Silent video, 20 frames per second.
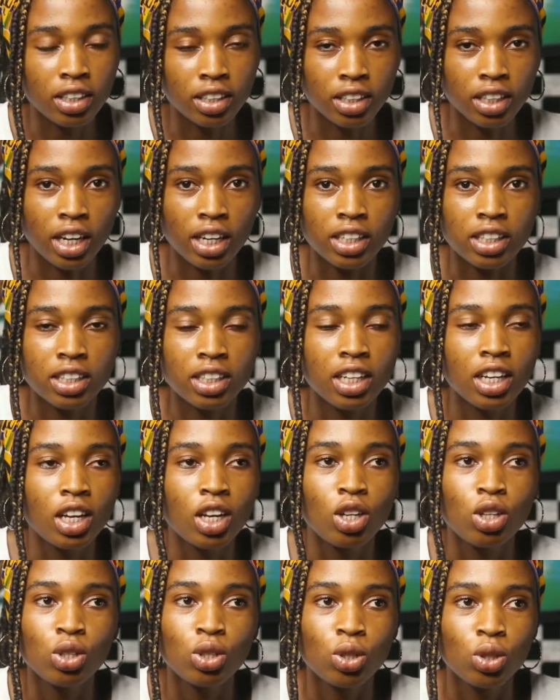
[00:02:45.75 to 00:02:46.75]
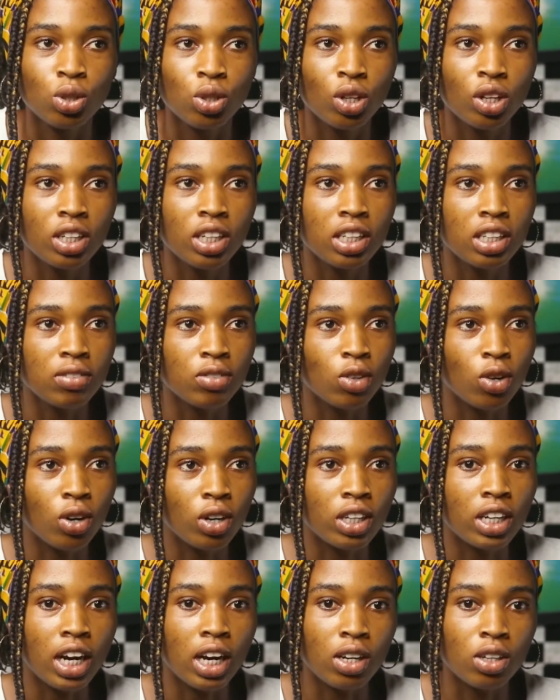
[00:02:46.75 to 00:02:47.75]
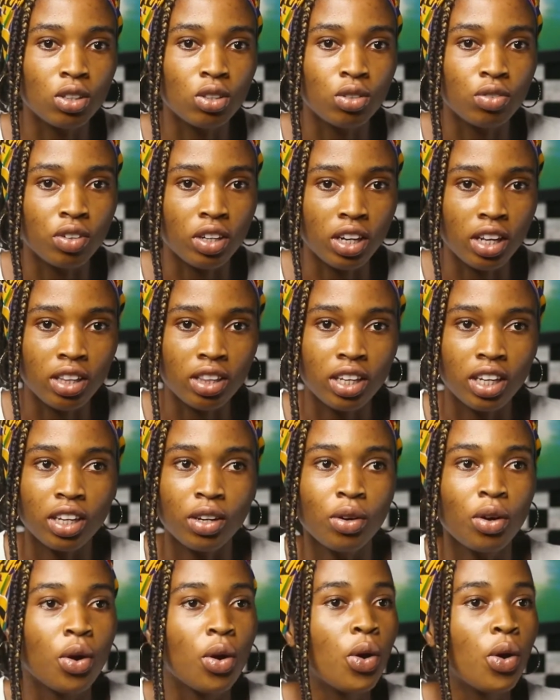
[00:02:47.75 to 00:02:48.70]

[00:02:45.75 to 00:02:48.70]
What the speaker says: Yes. So don't leave God out of anything.